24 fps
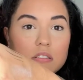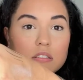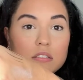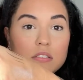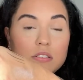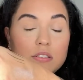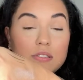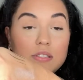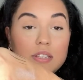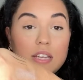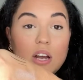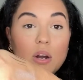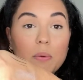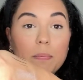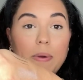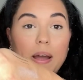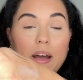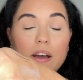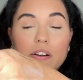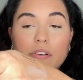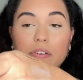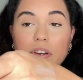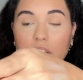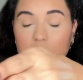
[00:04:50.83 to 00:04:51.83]
You see how
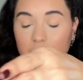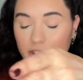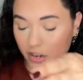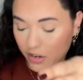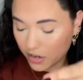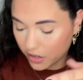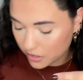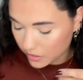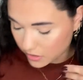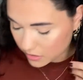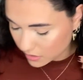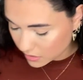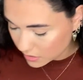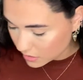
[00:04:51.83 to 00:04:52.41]
powdery they are?